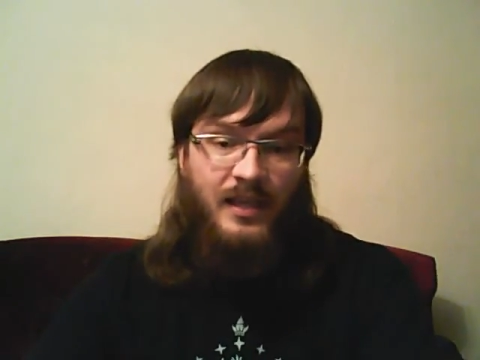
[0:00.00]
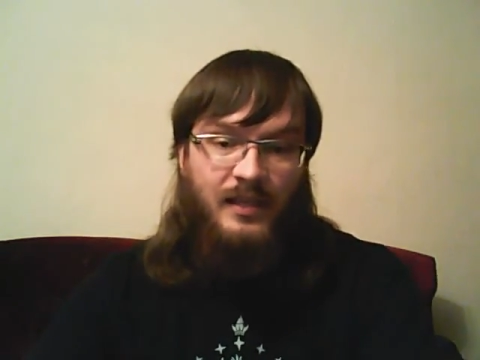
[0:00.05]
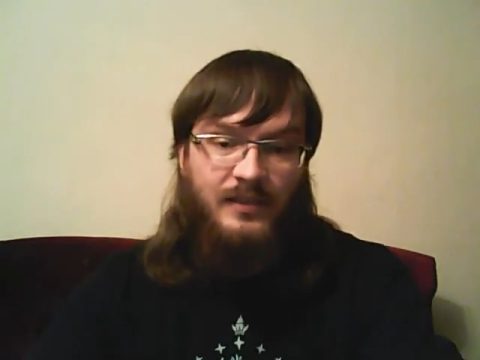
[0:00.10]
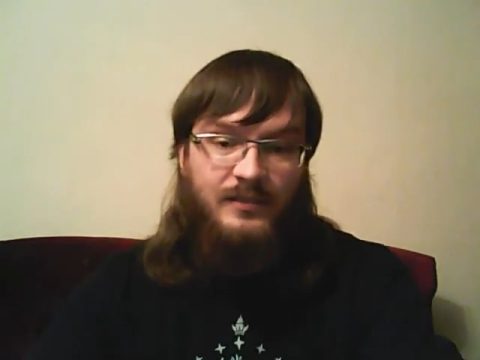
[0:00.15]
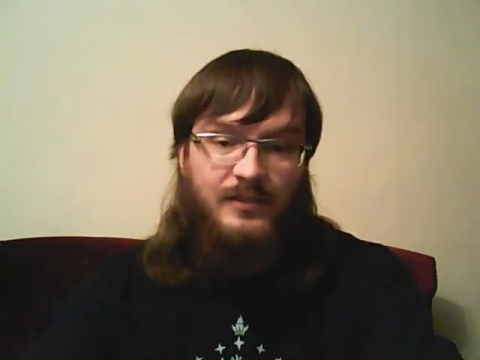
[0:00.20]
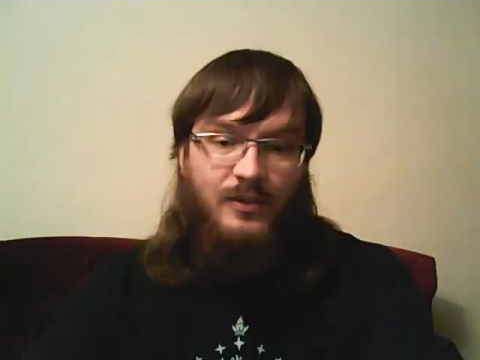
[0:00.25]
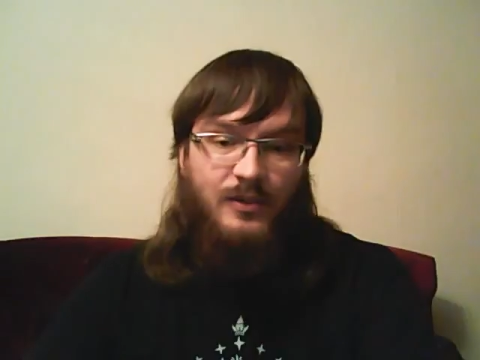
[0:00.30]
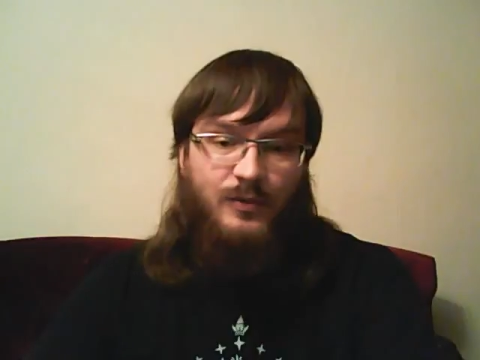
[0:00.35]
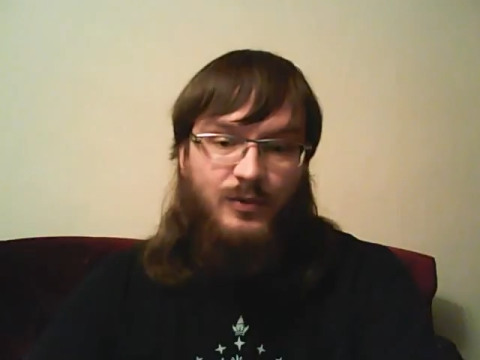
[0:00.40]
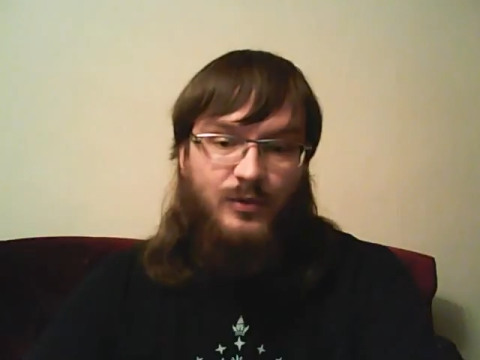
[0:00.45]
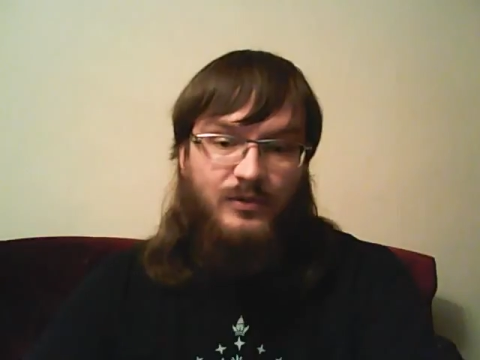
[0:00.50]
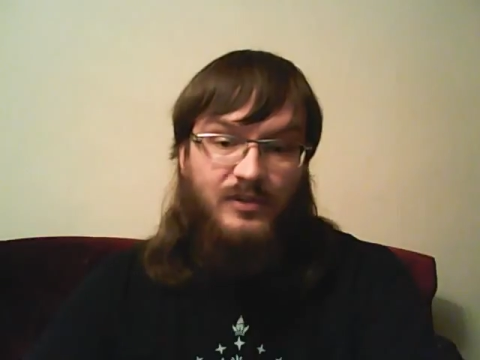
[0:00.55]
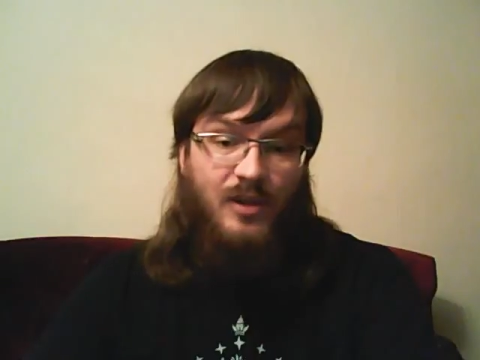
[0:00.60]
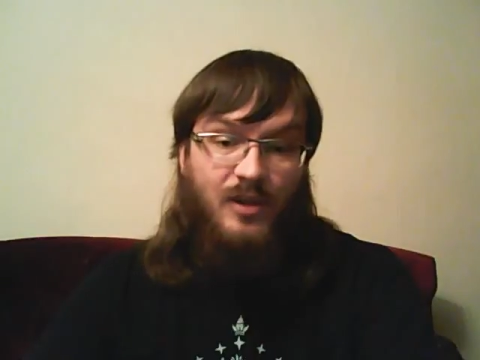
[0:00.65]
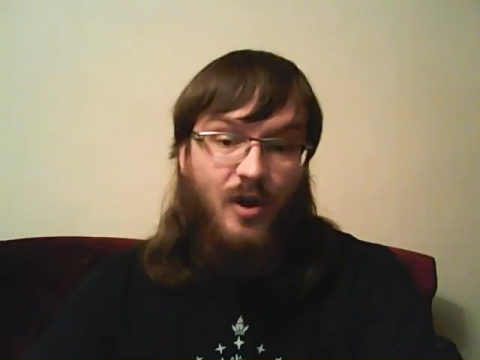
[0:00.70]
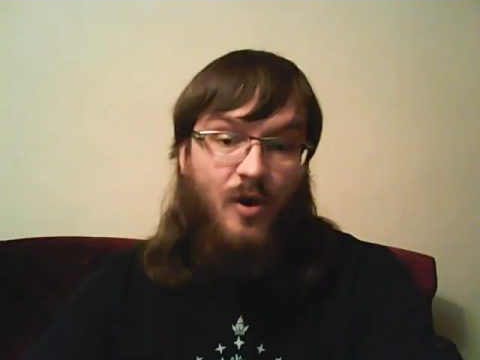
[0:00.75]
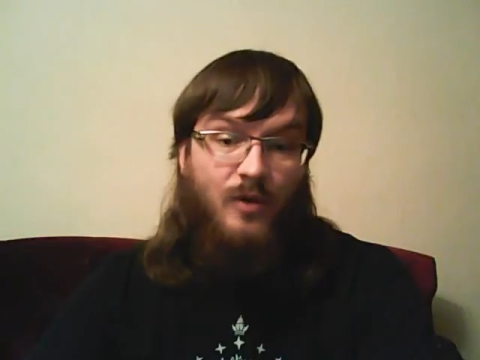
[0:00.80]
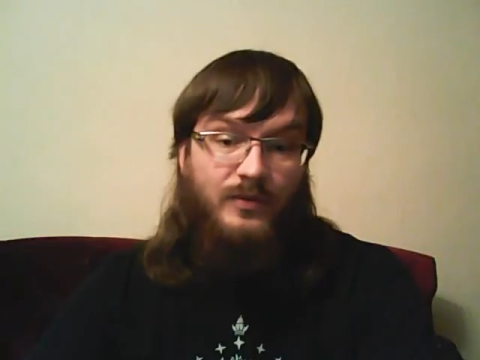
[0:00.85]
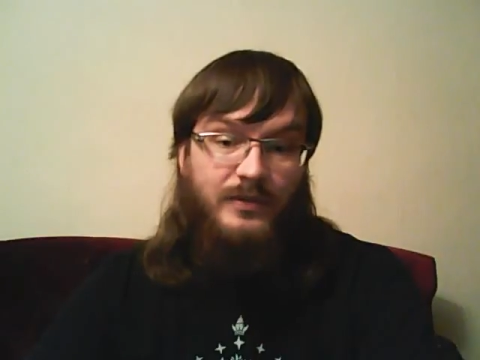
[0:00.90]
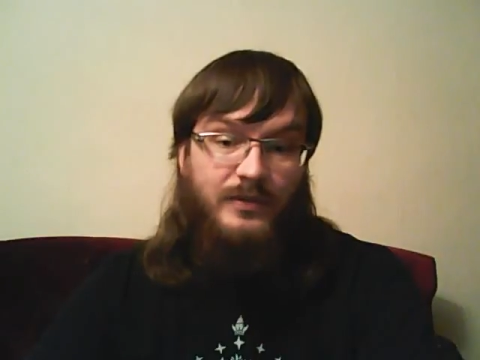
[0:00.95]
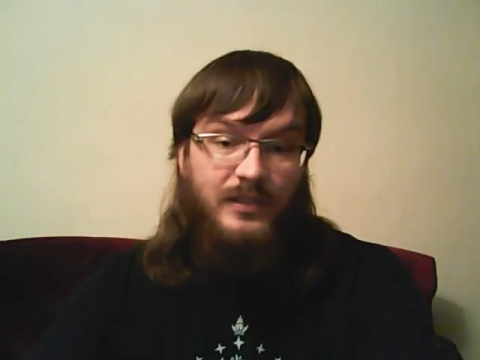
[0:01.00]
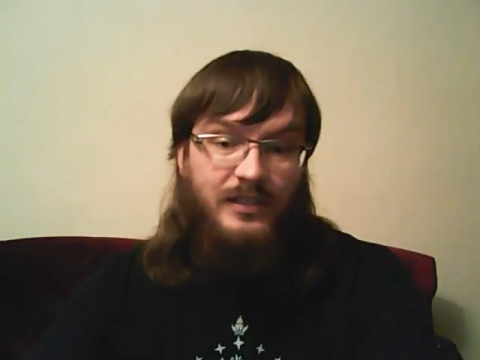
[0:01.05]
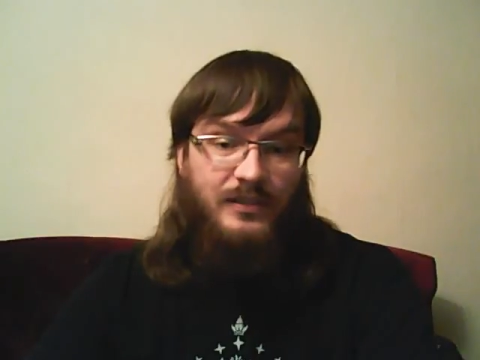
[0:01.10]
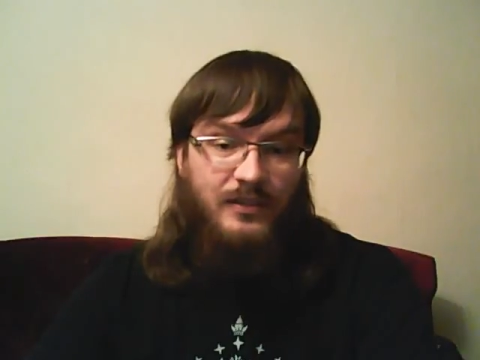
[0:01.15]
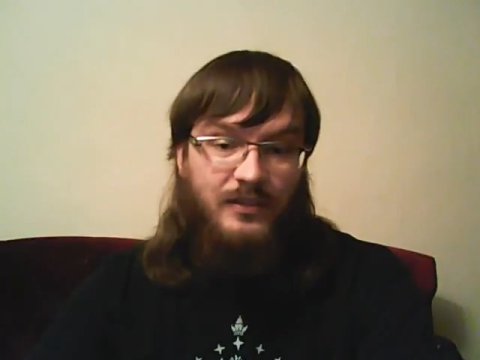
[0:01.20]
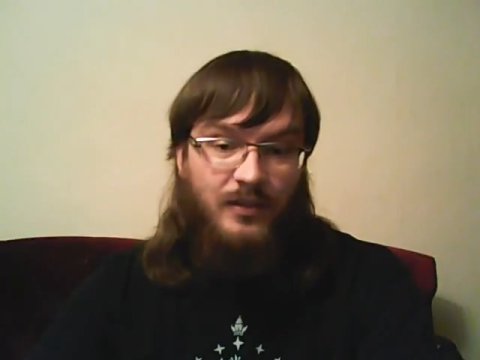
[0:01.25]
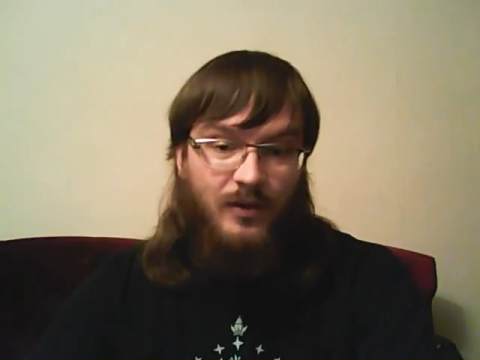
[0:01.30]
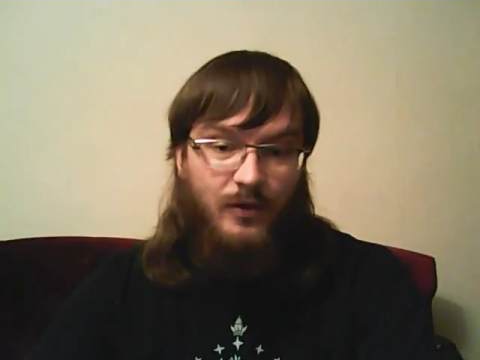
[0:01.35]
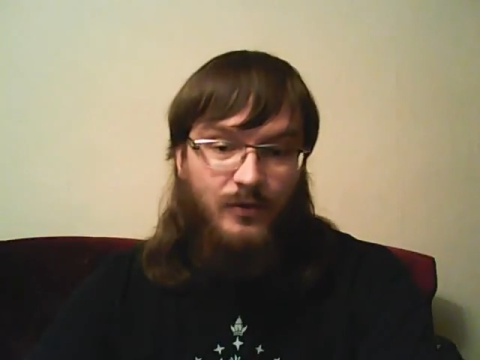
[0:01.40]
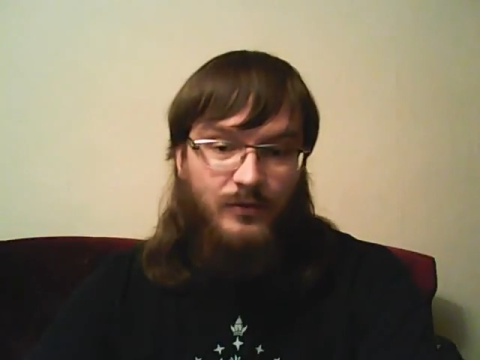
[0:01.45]
so use only
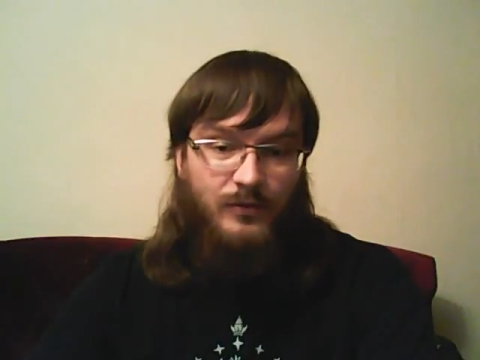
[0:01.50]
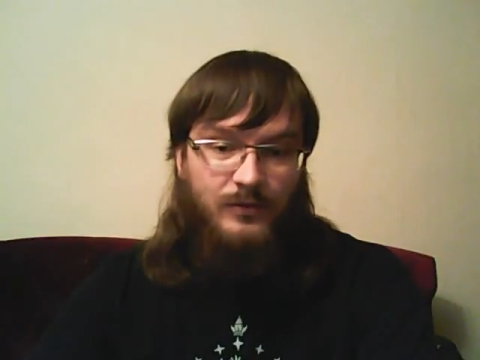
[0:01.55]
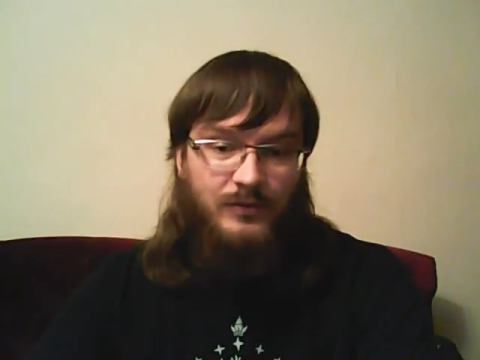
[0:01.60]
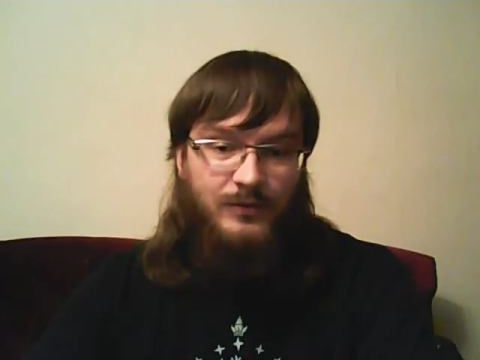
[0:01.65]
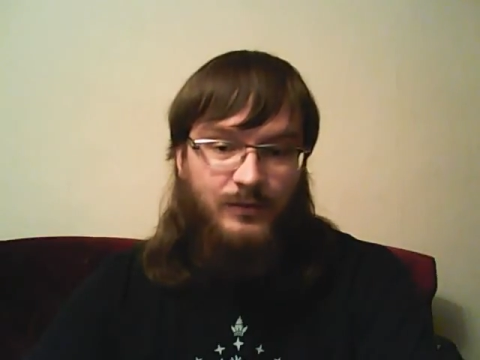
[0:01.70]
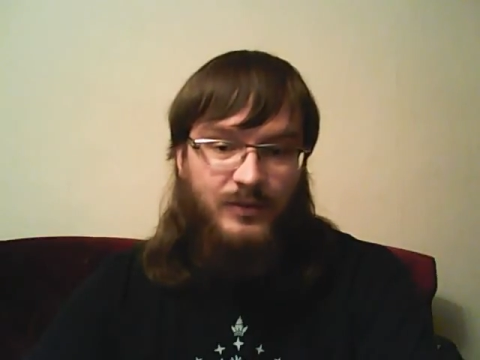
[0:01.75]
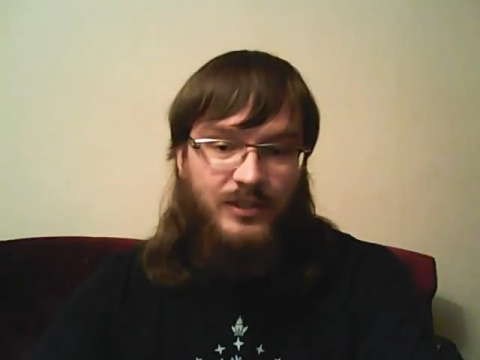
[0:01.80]
those